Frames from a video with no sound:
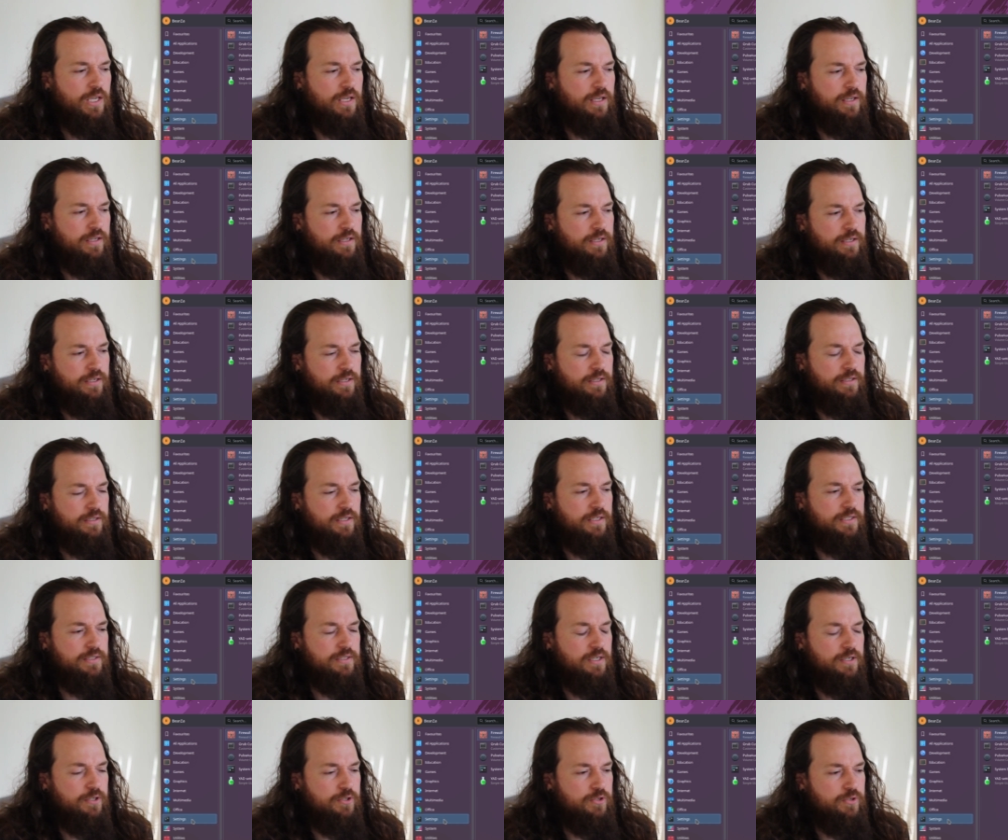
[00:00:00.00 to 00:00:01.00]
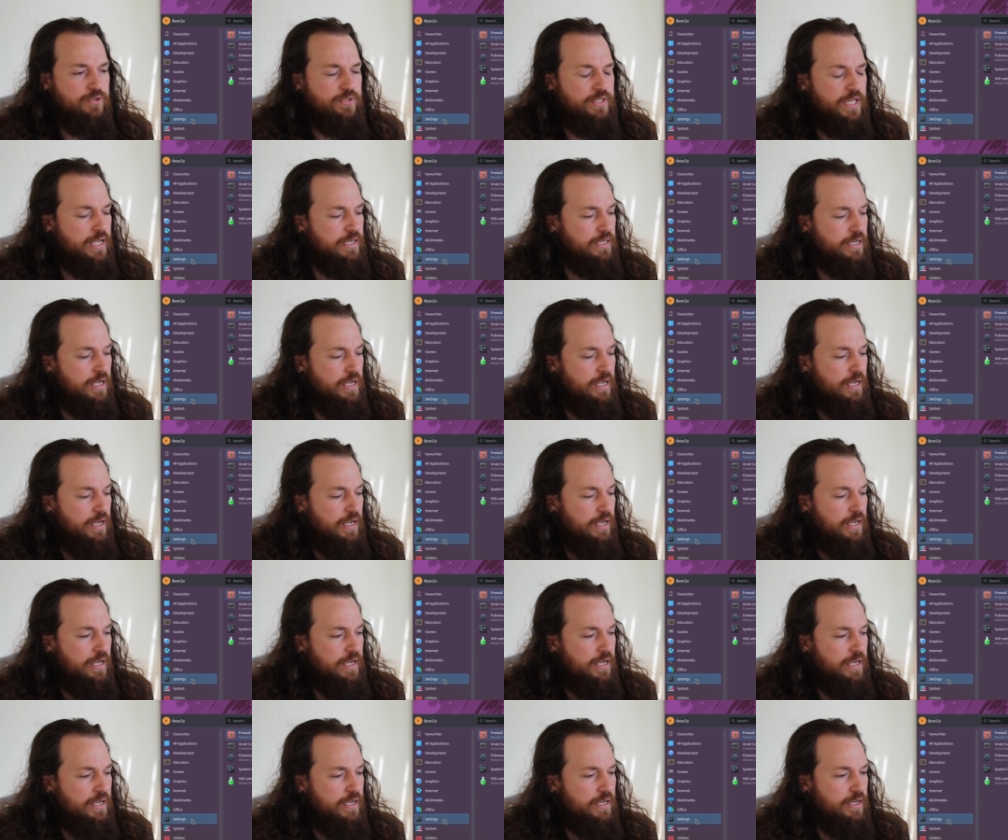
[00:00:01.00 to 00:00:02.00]
uh, as I use that.
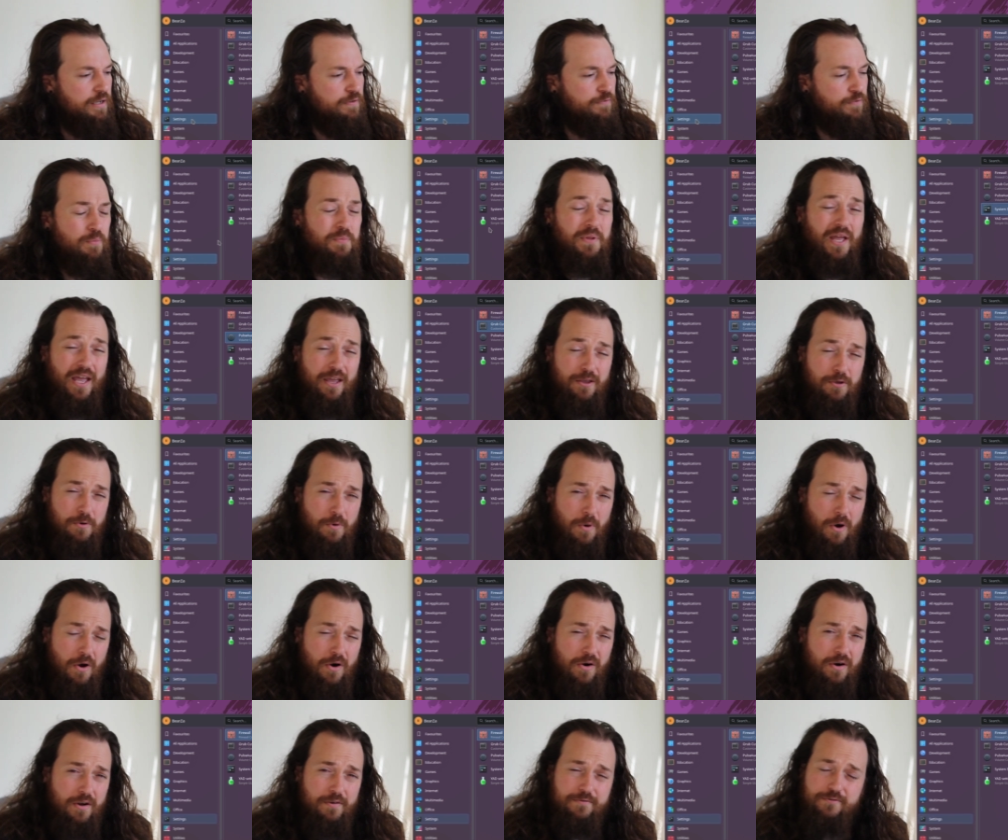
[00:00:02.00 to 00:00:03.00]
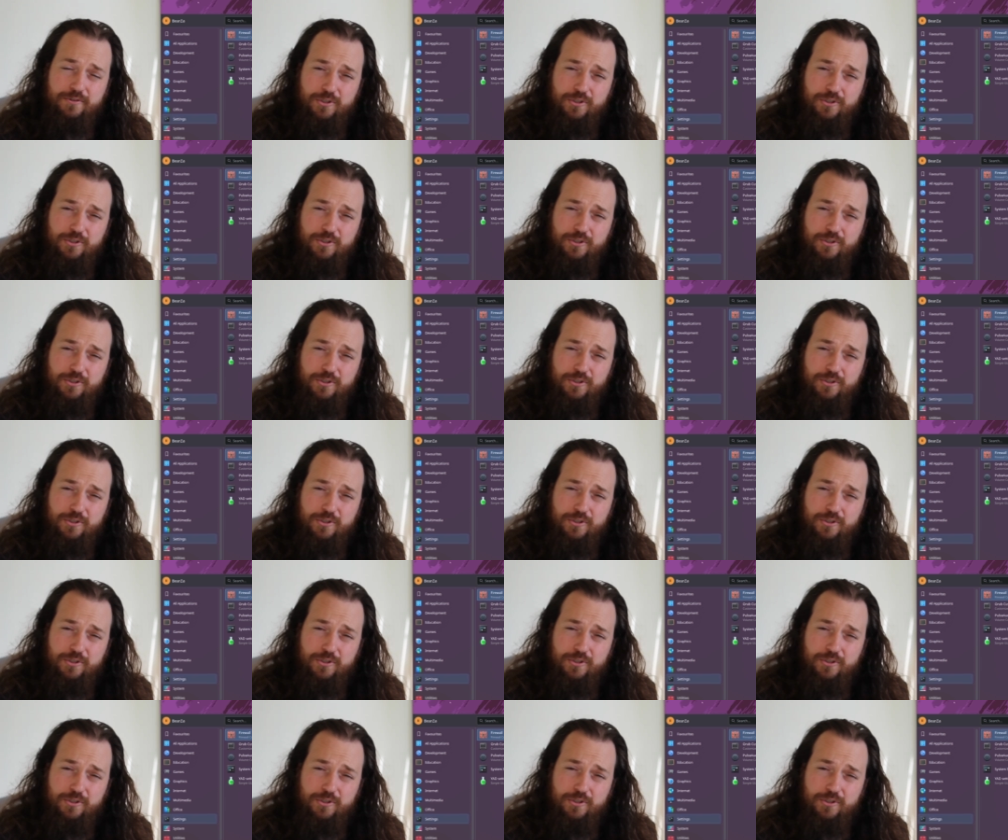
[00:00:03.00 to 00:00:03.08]
And from the A U R, I've